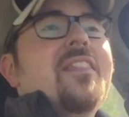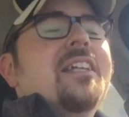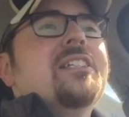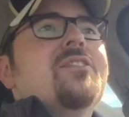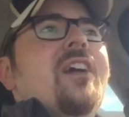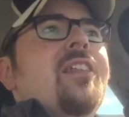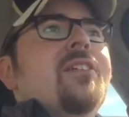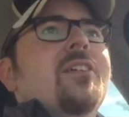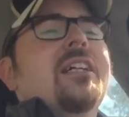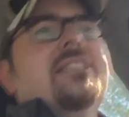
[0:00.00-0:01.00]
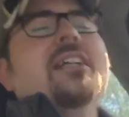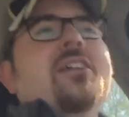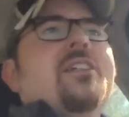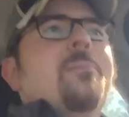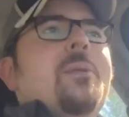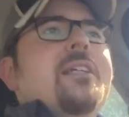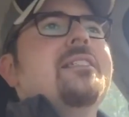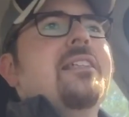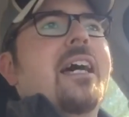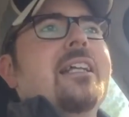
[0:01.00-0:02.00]
think it's rather
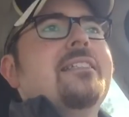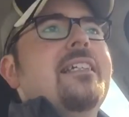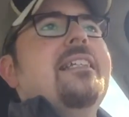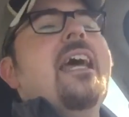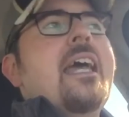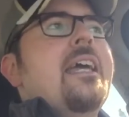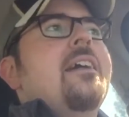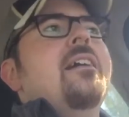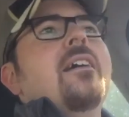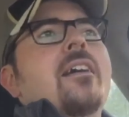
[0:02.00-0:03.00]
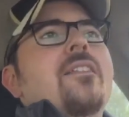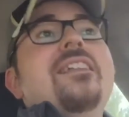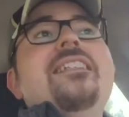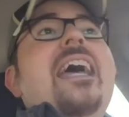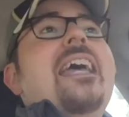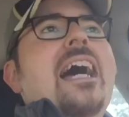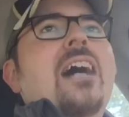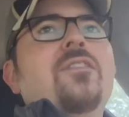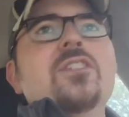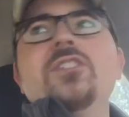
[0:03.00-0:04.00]
serendipitous that today, the day
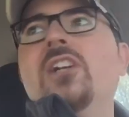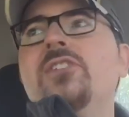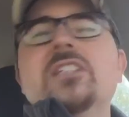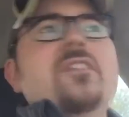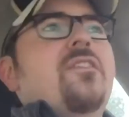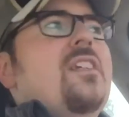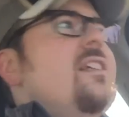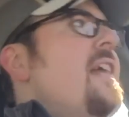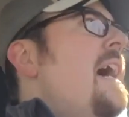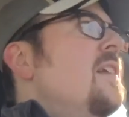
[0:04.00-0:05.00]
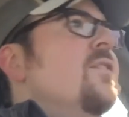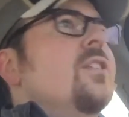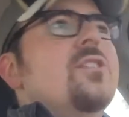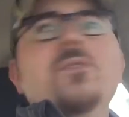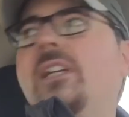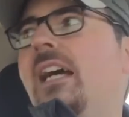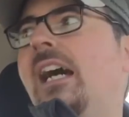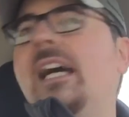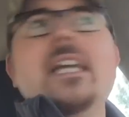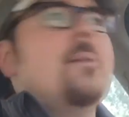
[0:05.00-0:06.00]
after Star Trek's 50th anniversary,
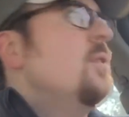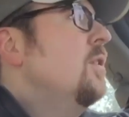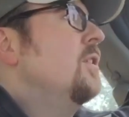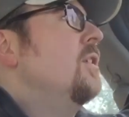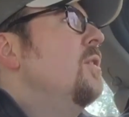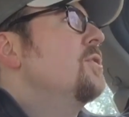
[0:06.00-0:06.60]
I am gonna go